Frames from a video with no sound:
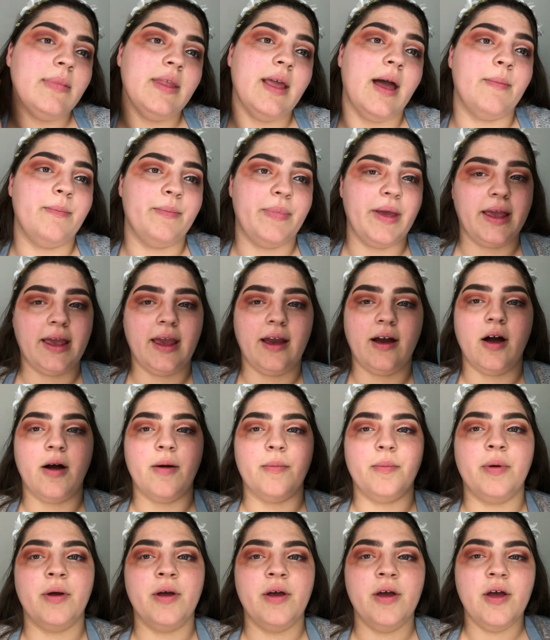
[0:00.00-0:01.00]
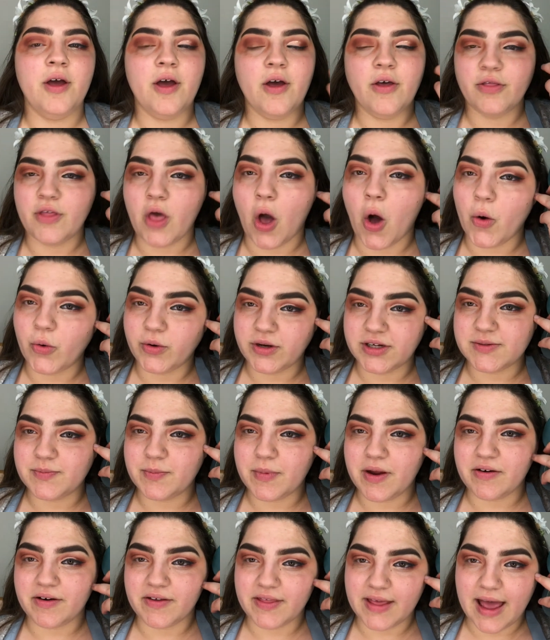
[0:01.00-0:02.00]
I'm picking up the oldest
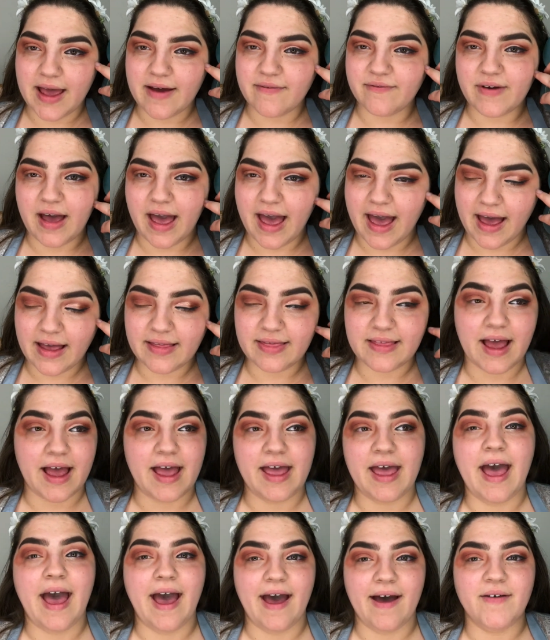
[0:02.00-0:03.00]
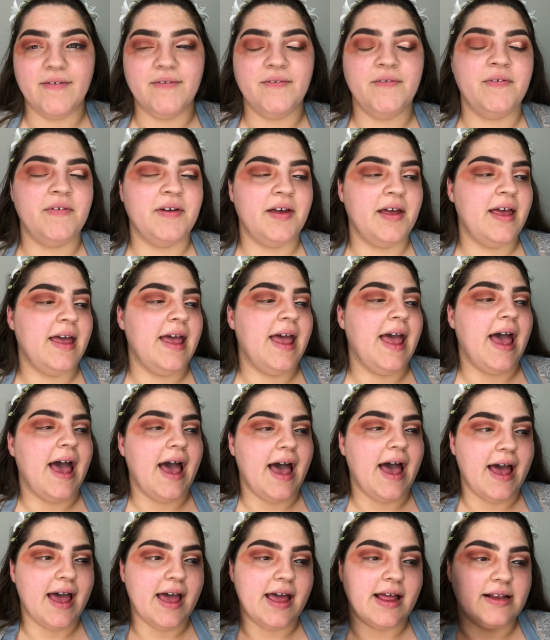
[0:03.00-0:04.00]
mirror that I have,
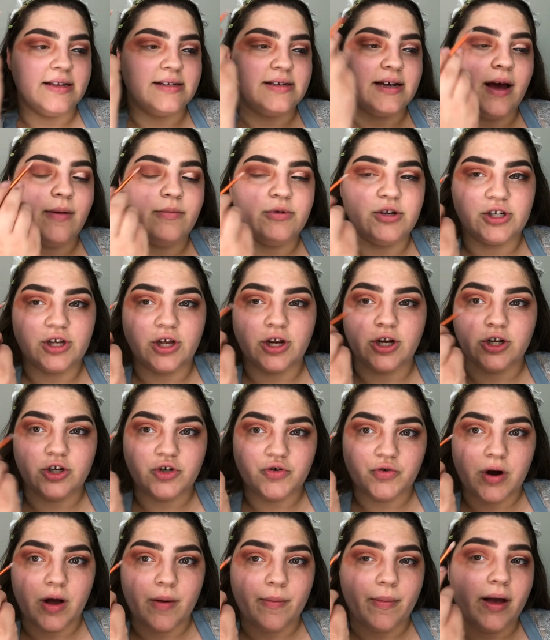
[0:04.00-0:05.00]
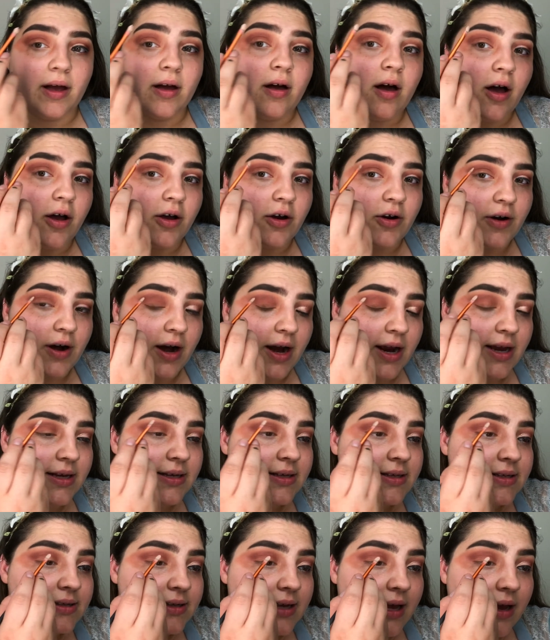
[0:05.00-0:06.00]
and I'm just going to draw out my cut
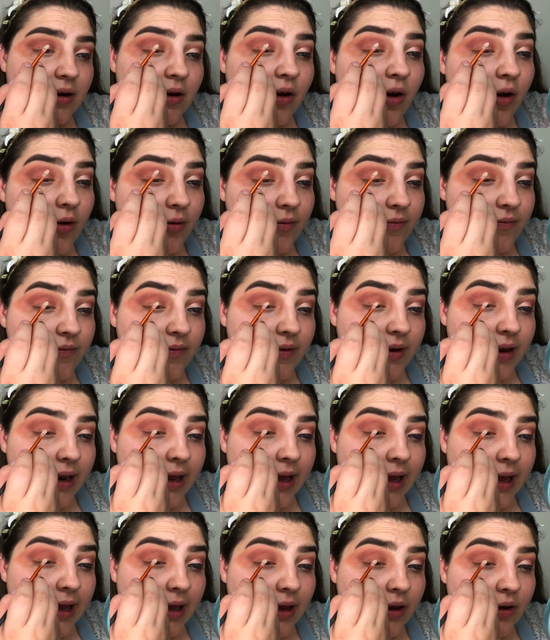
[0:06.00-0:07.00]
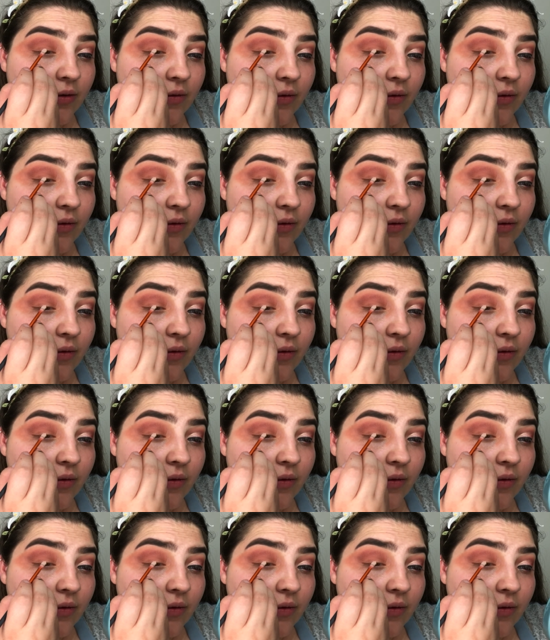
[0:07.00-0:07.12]
crease, and hopefully